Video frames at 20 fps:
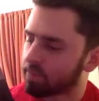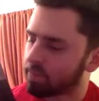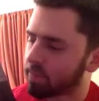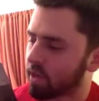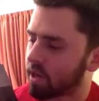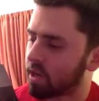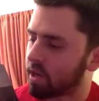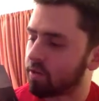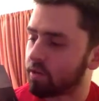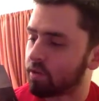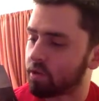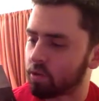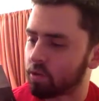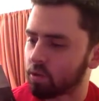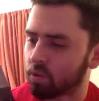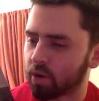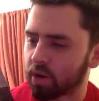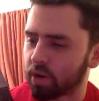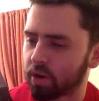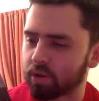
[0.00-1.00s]
individual
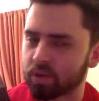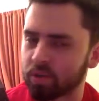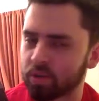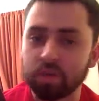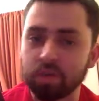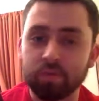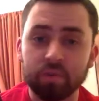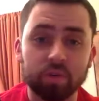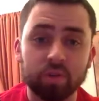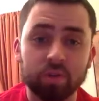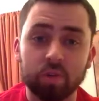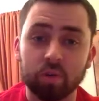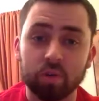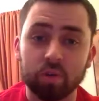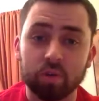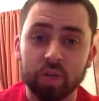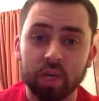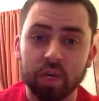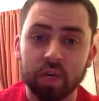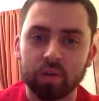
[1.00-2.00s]
records if you so
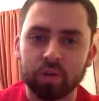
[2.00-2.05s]
desire.